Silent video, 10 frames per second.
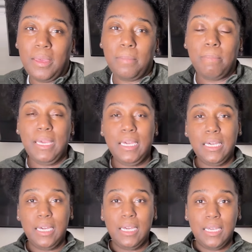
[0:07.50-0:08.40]

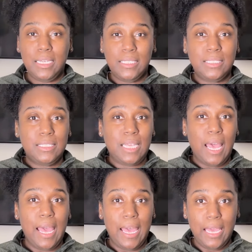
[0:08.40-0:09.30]
because
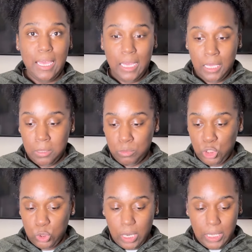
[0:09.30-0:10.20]
I am
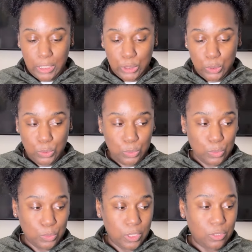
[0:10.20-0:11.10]
trying
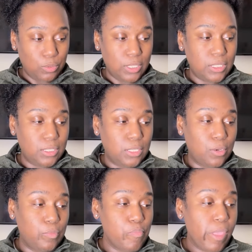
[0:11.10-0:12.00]
to get through this.
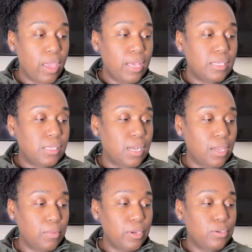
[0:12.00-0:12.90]
So
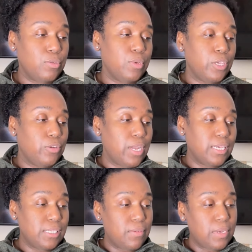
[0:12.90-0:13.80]
tonight we're doing your next
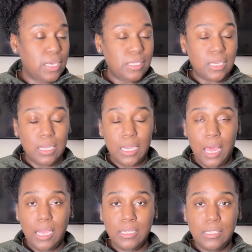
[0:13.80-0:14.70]
7 days
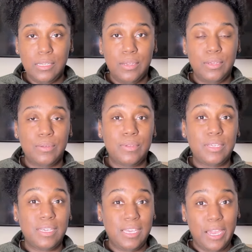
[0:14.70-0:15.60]
unlocked.
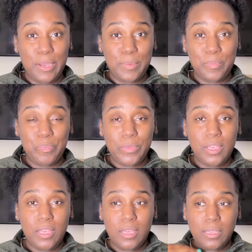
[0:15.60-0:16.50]
Yeah.
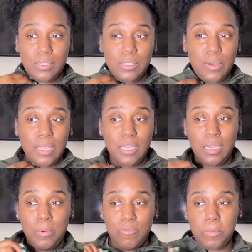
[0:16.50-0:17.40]
So I think I
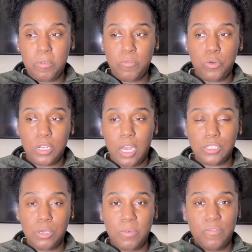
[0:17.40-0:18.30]
put from the
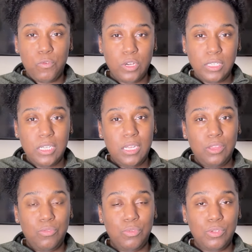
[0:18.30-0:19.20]
October 14th
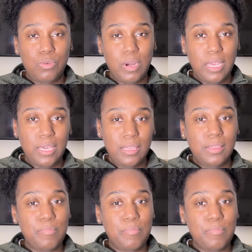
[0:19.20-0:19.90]
through the 20th.